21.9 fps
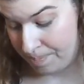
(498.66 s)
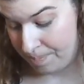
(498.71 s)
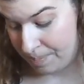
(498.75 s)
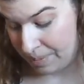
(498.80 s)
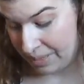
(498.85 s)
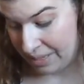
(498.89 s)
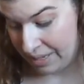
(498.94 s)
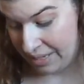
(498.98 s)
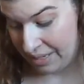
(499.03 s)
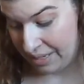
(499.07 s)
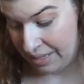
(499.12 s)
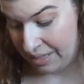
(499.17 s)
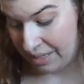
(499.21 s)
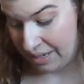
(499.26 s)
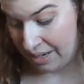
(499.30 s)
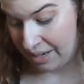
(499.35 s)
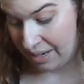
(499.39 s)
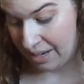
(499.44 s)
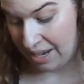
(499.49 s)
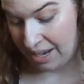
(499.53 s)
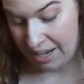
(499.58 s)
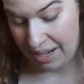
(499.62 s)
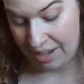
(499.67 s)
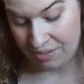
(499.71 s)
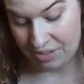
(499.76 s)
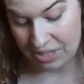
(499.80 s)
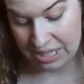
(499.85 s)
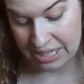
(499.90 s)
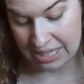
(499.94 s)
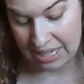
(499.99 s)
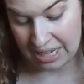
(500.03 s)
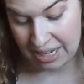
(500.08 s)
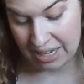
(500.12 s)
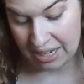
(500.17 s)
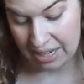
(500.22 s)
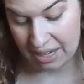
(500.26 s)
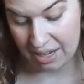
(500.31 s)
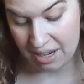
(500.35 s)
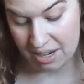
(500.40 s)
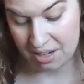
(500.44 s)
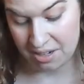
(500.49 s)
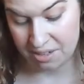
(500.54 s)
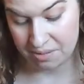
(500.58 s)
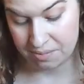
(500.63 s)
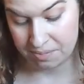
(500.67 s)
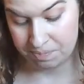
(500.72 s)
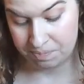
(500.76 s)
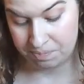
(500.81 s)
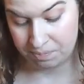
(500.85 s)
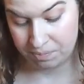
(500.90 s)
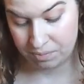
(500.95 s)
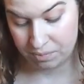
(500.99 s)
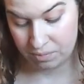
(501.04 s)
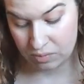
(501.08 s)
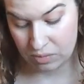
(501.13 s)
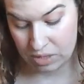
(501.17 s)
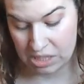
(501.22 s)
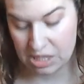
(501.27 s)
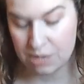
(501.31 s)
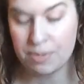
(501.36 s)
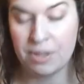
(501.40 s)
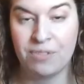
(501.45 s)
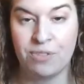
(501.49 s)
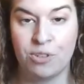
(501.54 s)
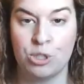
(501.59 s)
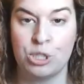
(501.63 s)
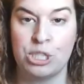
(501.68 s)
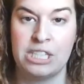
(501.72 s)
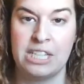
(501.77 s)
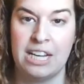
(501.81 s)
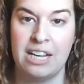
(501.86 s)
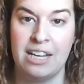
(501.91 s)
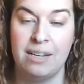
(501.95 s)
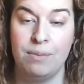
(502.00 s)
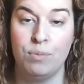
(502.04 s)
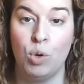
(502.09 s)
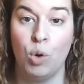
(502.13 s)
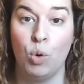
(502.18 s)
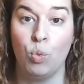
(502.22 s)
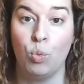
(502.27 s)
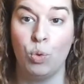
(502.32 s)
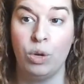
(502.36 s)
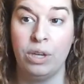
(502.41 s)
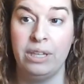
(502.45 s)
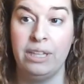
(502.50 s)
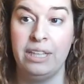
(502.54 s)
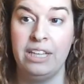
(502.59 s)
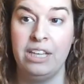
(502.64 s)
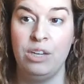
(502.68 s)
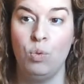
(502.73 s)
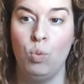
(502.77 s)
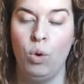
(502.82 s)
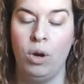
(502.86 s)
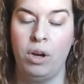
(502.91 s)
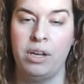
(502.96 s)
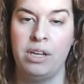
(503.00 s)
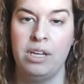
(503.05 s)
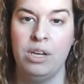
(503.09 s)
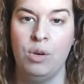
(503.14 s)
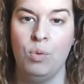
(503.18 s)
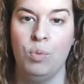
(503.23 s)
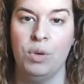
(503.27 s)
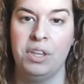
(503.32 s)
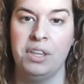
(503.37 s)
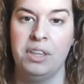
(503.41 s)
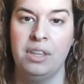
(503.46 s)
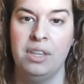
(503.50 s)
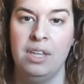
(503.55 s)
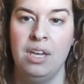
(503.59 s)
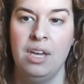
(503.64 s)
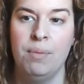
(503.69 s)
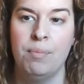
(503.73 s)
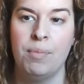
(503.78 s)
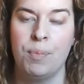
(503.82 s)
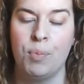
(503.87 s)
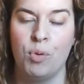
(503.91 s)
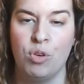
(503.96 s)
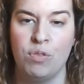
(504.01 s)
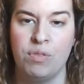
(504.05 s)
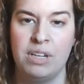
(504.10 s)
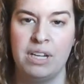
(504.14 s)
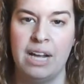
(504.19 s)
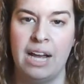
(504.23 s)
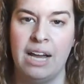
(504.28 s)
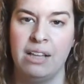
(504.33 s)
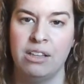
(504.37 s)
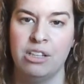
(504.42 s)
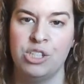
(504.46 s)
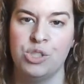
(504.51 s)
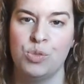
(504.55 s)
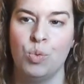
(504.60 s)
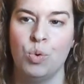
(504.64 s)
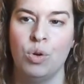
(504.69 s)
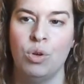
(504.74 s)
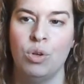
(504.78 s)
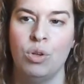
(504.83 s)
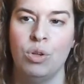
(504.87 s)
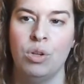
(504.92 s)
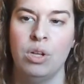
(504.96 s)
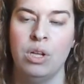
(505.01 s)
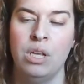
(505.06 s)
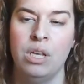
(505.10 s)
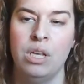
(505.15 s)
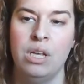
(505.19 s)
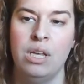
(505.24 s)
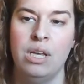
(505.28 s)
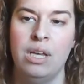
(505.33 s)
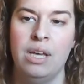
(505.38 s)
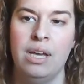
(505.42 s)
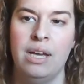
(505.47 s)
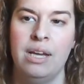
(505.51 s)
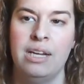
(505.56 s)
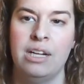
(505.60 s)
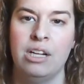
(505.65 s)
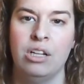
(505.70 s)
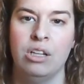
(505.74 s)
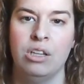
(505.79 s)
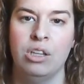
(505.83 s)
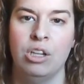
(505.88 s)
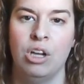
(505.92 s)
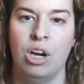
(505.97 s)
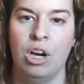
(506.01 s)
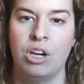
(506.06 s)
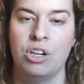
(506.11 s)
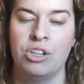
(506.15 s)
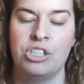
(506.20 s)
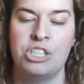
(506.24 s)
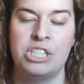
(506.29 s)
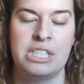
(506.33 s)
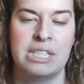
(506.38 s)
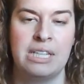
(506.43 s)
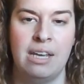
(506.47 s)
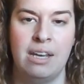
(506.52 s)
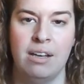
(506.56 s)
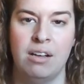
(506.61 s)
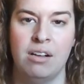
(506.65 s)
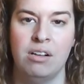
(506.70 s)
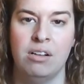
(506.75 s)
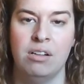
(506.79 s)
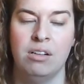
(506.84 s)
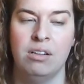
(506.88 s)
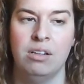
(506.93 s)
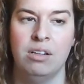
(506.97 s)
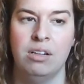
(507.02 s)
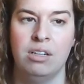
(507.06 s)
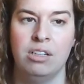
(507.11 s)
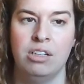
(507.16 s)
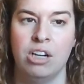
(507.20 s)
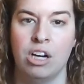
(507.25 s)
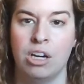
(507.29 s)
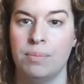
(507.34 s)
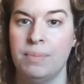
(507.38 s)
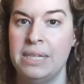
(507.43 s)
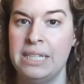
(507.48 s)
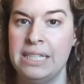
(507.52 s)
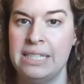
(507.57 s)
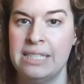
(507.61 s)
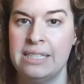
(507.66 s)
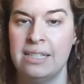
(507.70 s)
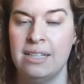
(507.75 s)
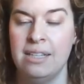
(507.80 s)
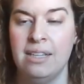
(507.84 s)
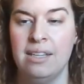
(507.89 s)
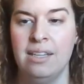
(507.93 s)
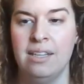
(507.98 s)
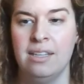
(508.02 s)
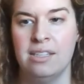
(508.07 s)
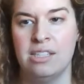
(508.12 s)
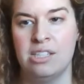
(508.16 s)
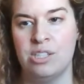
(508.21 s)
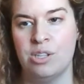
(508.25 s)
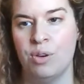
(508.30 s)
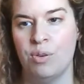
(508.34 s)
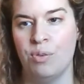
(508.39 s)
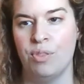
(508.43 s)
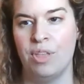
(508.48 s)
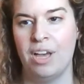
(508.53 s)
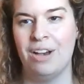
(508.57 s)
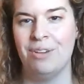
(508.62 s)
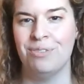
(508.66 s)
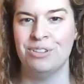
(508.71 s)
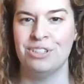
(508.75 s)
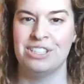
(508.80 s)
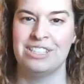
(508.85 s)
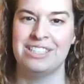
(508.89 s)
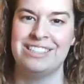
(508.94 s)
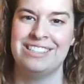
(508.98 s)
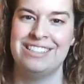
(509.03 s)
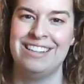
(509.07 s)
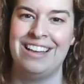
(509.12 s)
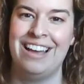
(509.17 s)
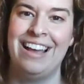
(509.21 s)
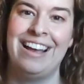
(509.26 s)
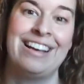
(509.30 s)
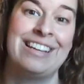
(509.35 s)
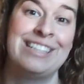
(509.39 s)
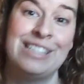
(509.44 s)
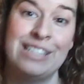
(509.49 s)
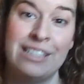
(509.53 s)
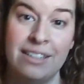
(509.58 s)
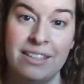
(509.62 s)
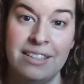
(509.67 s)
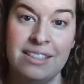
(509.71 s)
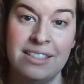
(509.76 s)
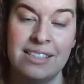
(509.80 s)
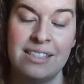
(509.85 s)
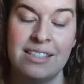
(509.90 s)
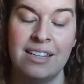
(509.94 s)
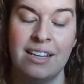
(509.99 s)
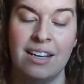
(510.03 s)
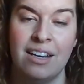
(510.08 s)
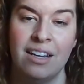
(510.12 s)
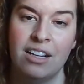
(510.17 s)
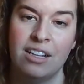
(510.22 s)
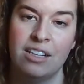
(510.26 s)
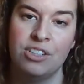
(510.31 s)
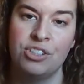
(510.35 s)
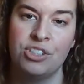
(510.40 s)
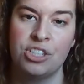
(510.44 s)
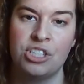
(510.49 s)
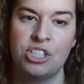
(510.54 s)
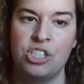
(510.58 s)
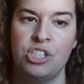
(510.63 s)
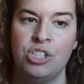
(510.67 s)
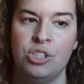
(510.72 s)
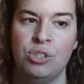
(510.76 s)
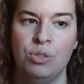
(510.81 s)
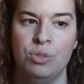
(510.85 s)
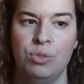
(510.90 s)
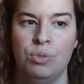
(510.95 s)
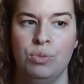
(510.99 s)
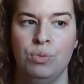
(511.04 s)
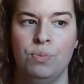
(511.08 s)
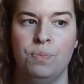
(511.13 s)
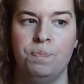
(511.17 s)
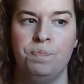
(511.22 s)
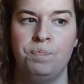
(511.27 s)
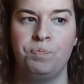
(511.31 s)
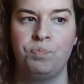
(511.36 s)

But yeah, I have to say, this is my first time really working with my Peruvian Highland Wool in a large scale garment, so that was excellent, just to